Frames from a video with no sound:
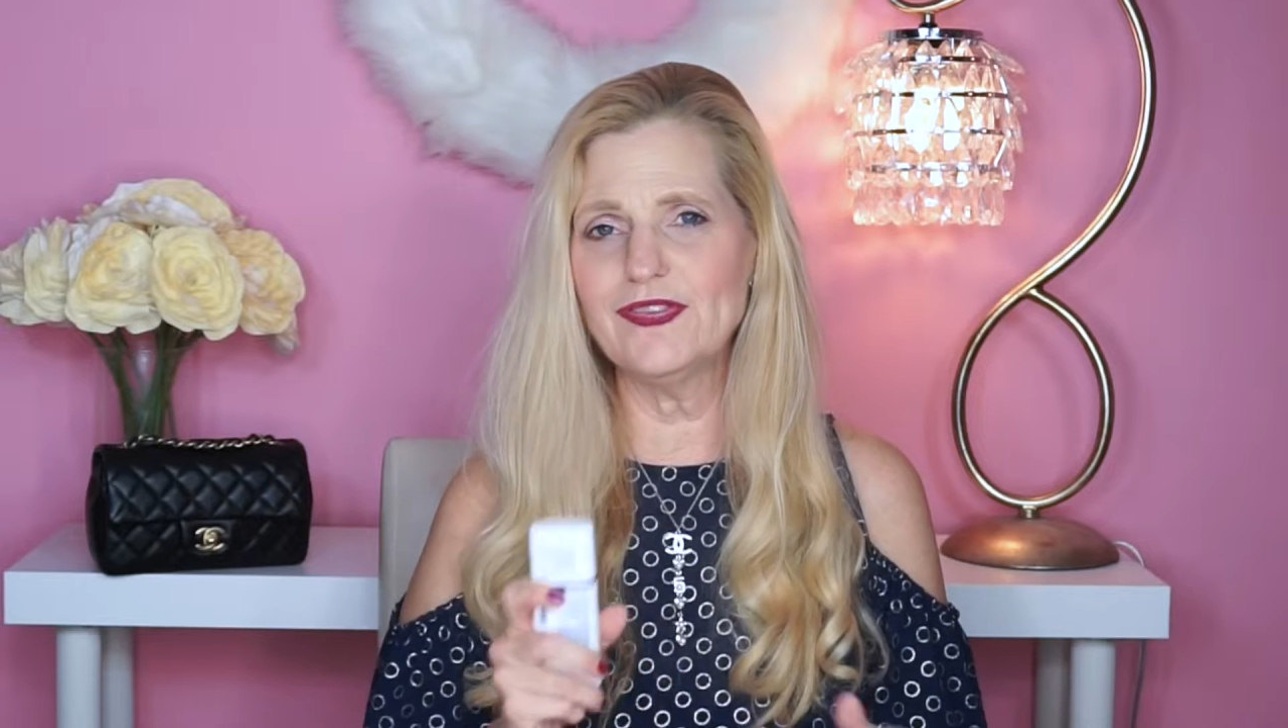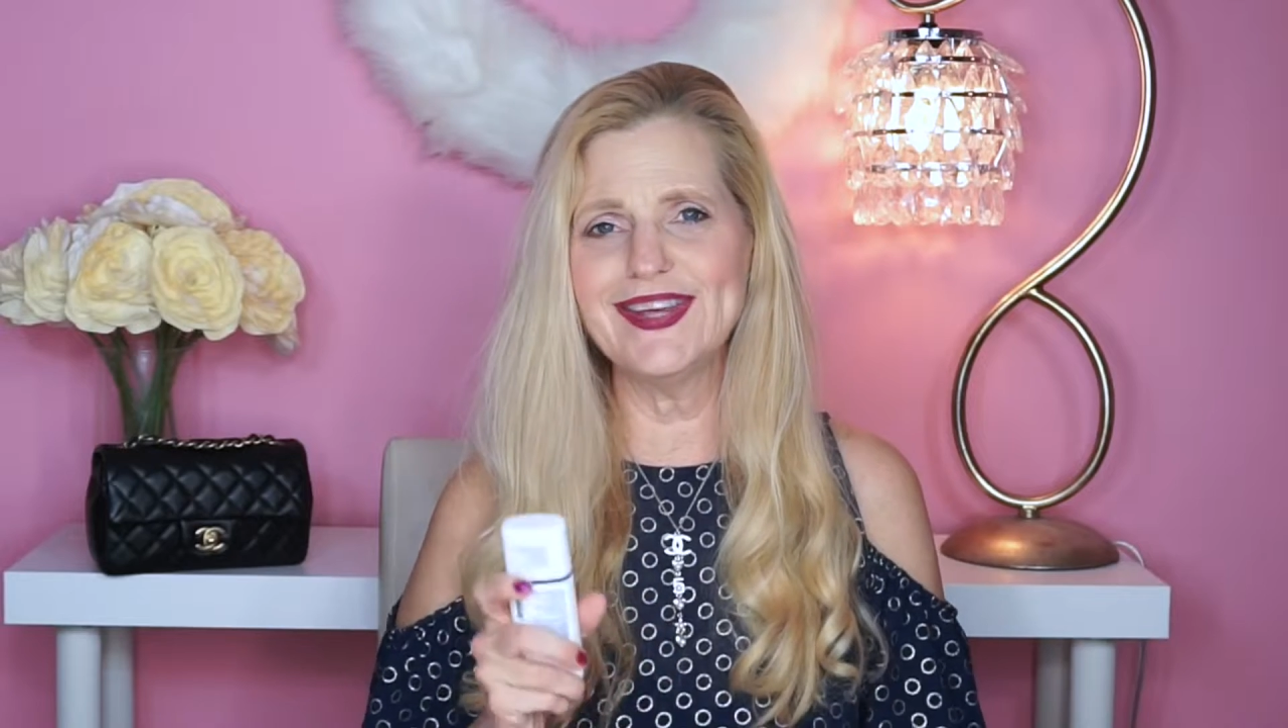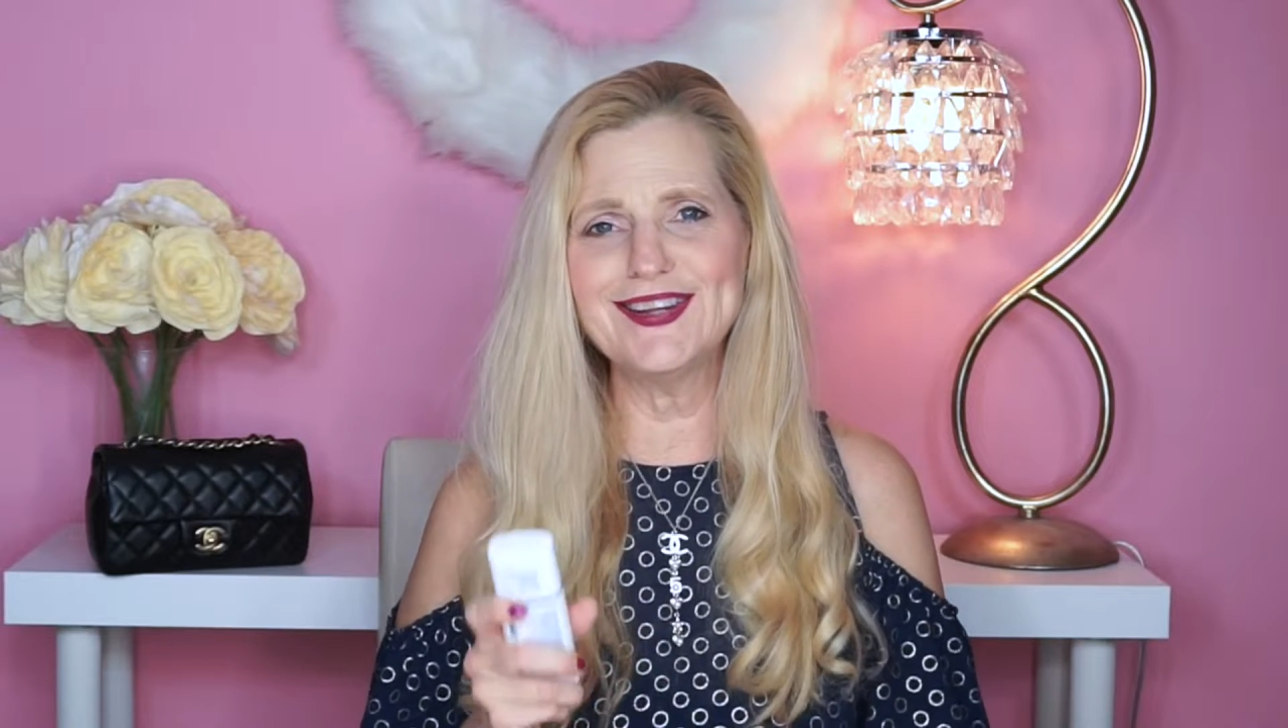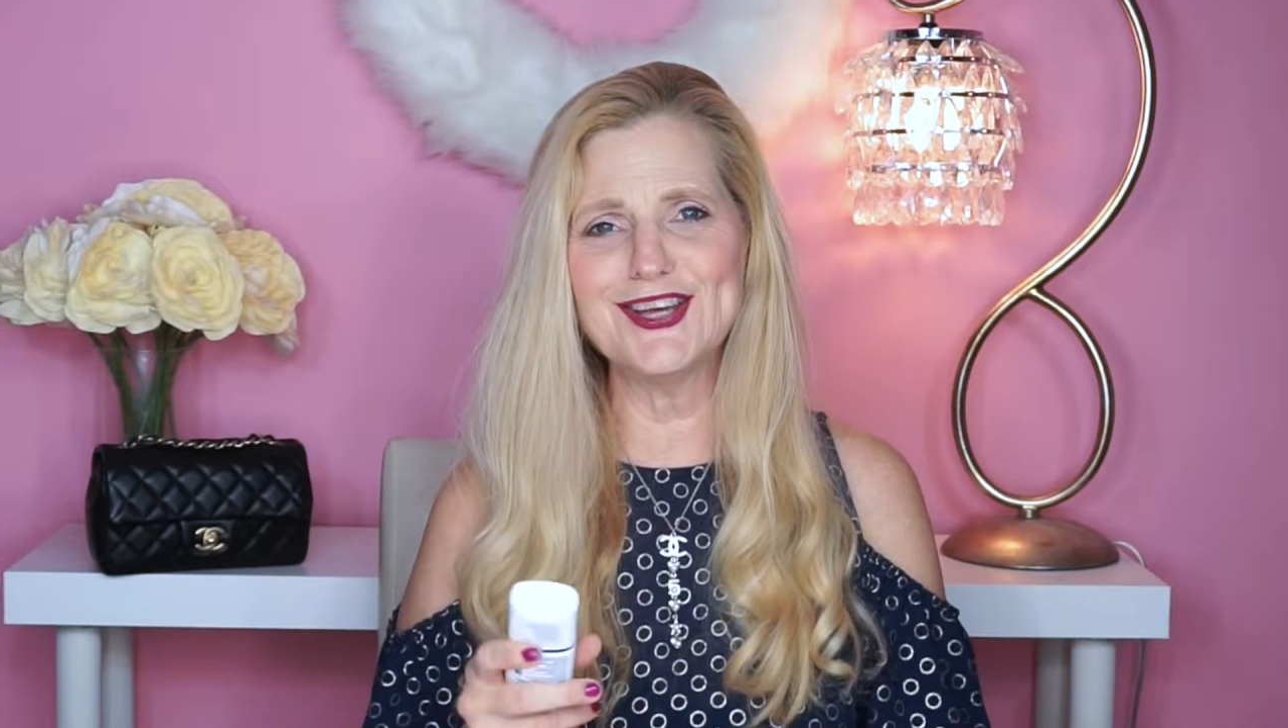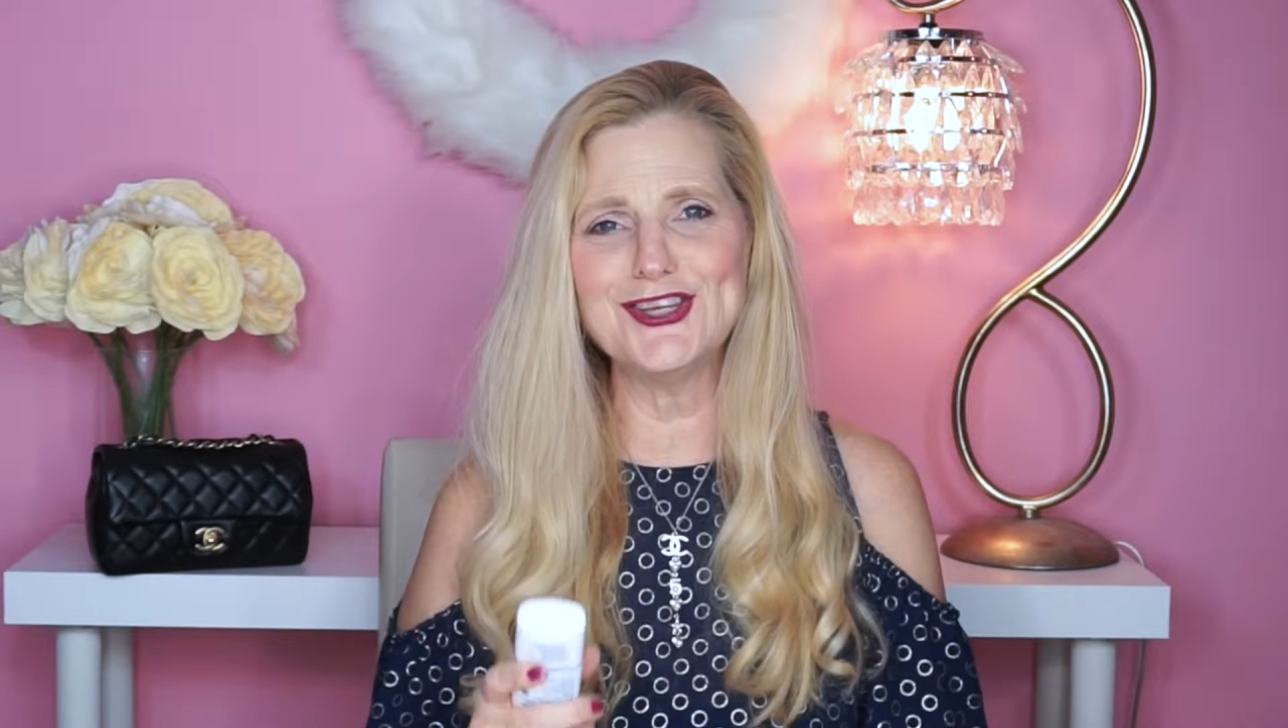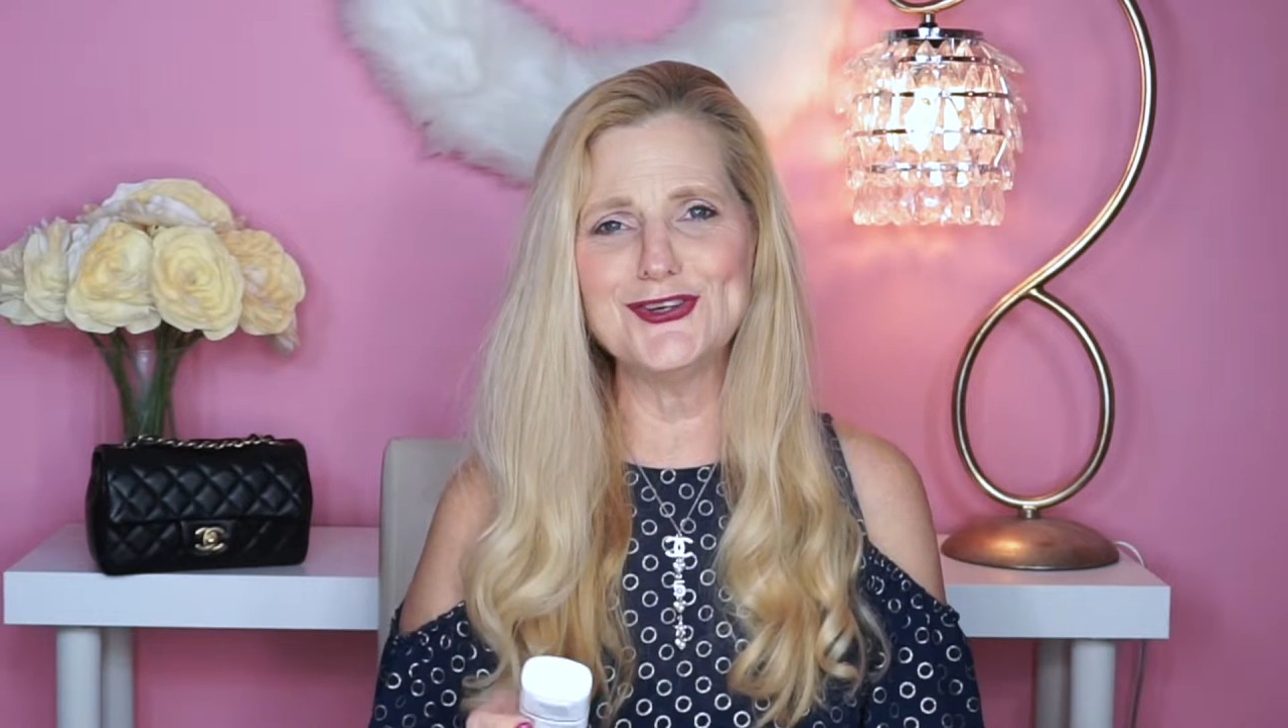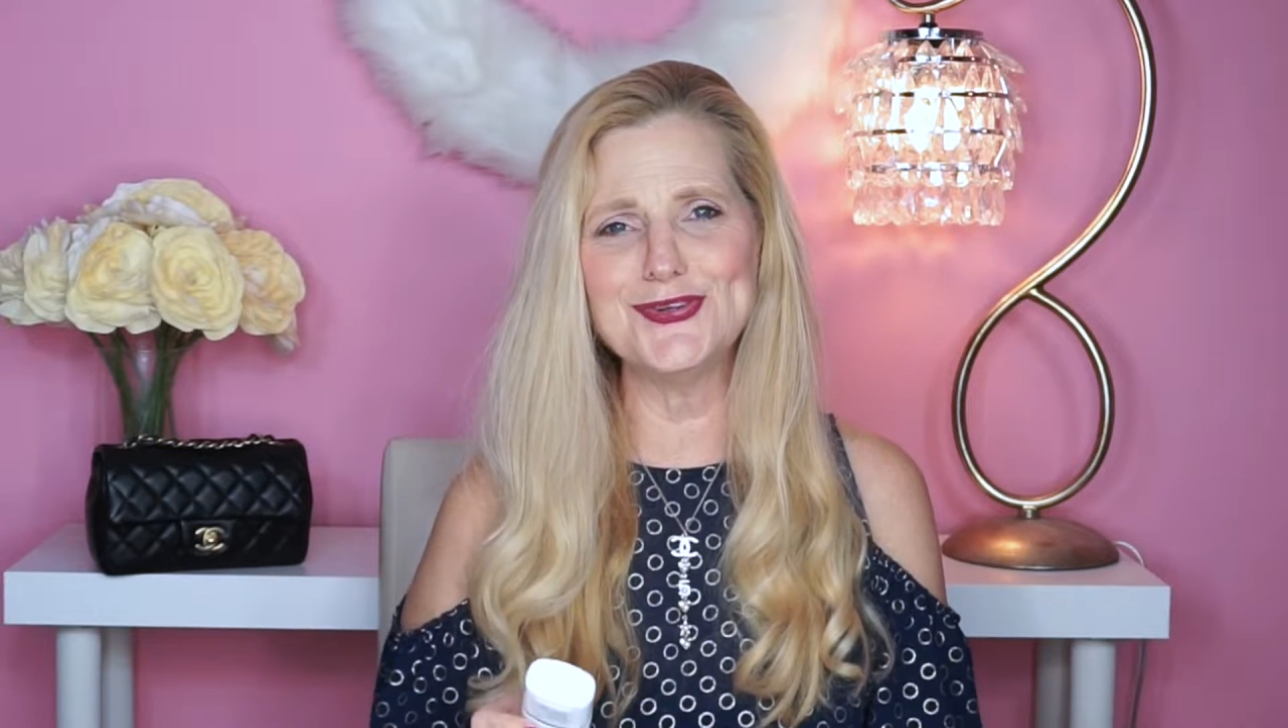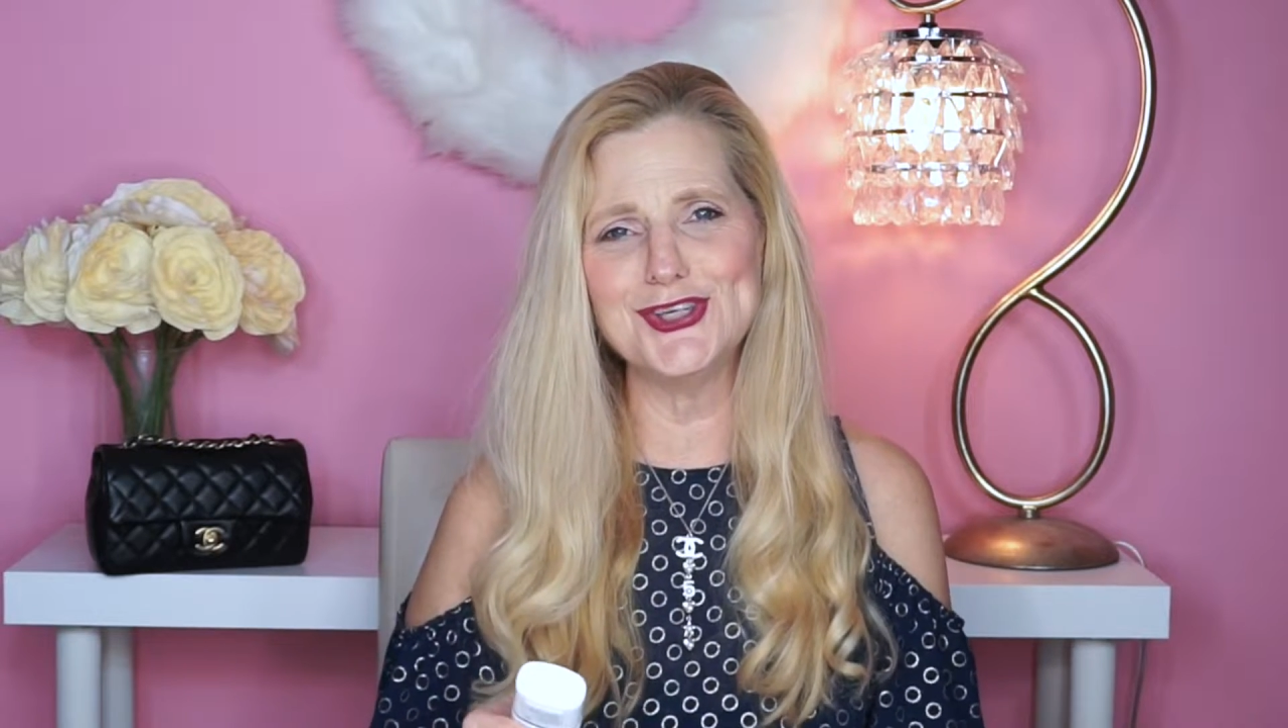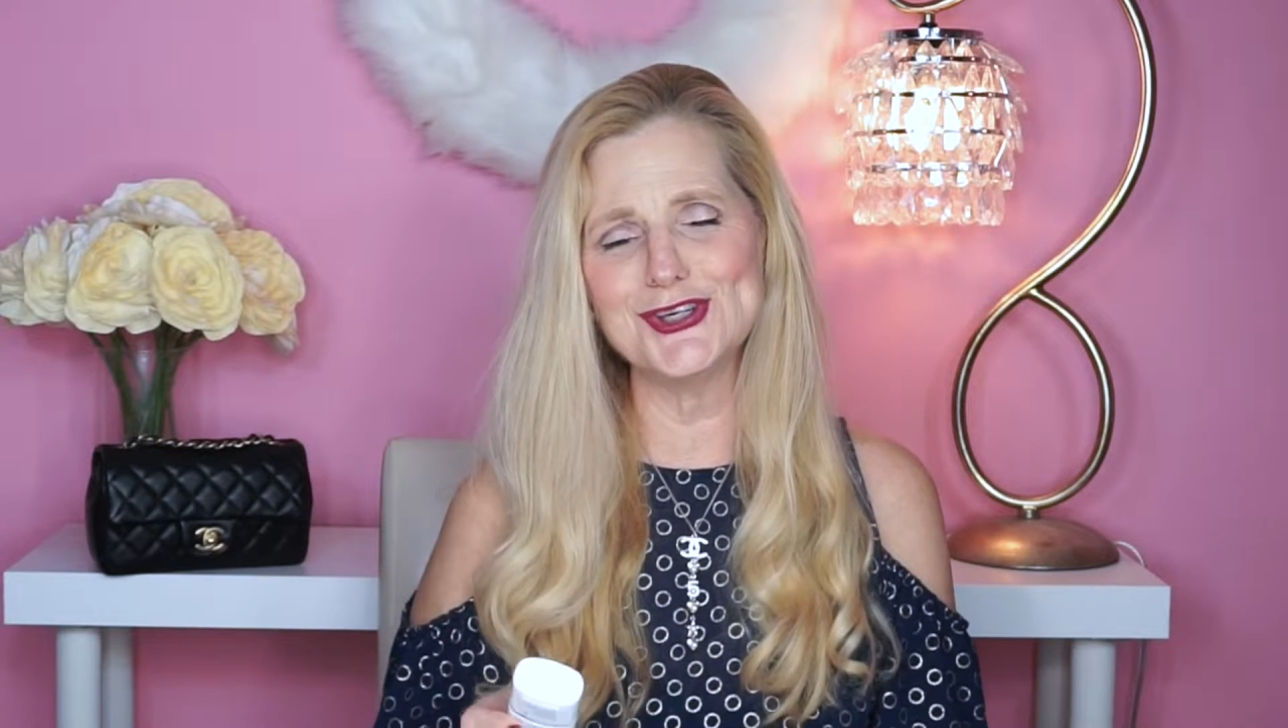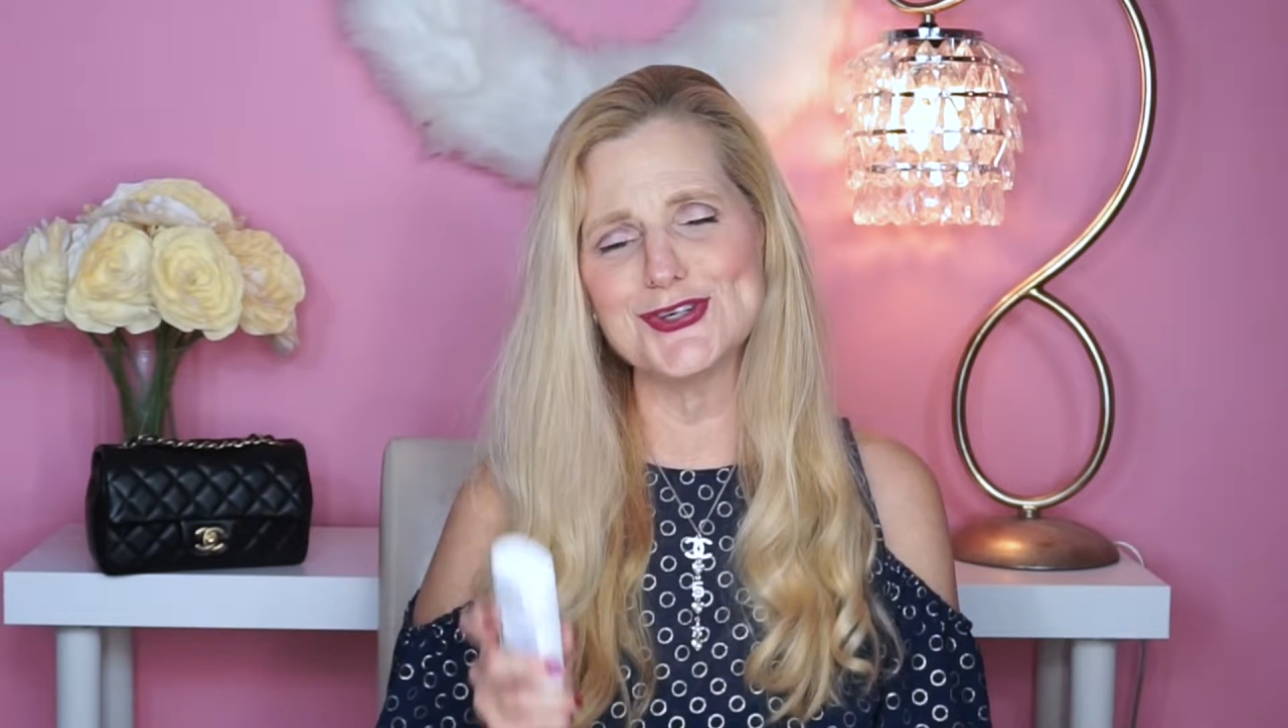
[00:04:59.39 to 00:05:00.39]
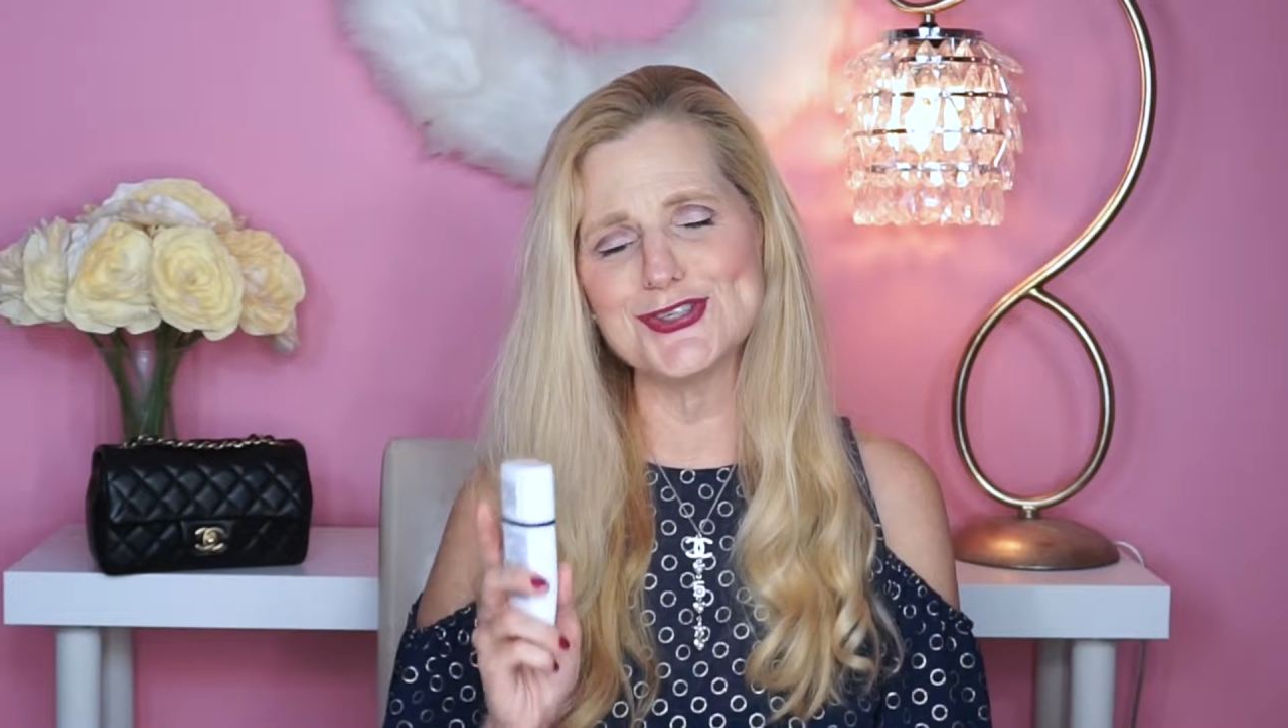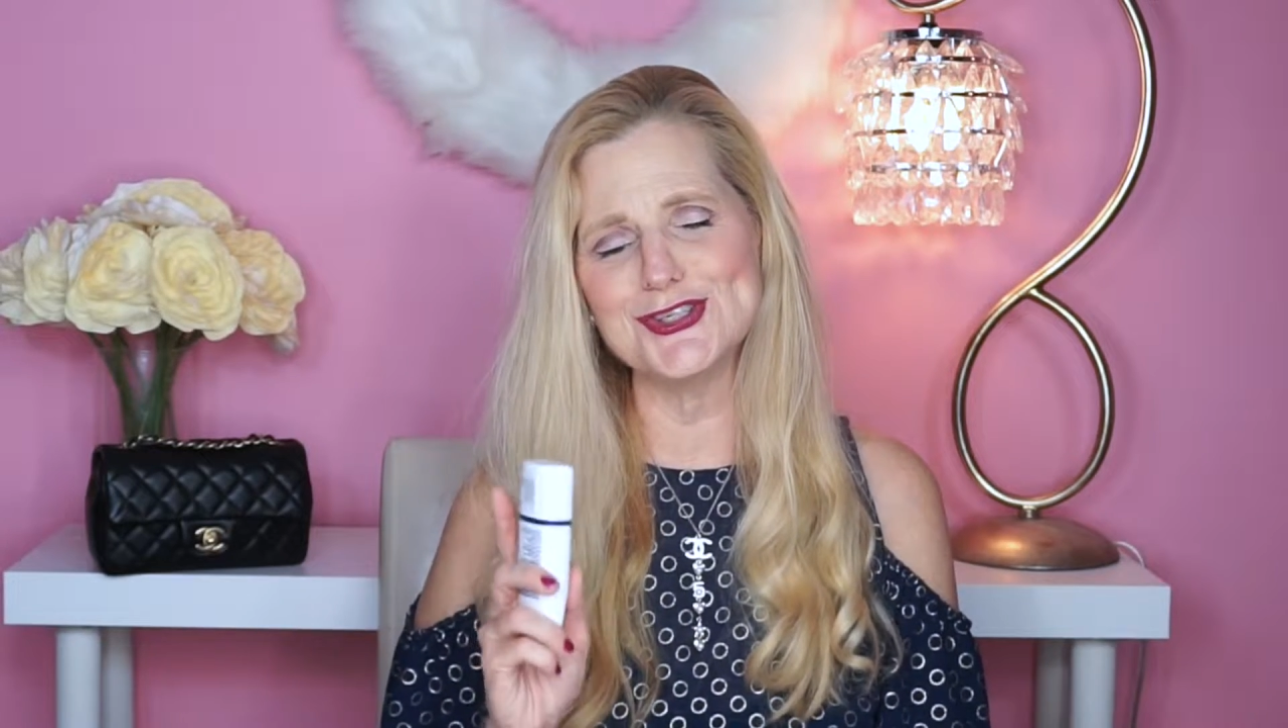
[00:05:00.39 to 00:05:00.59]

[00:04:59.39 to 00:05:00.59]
thing that you use,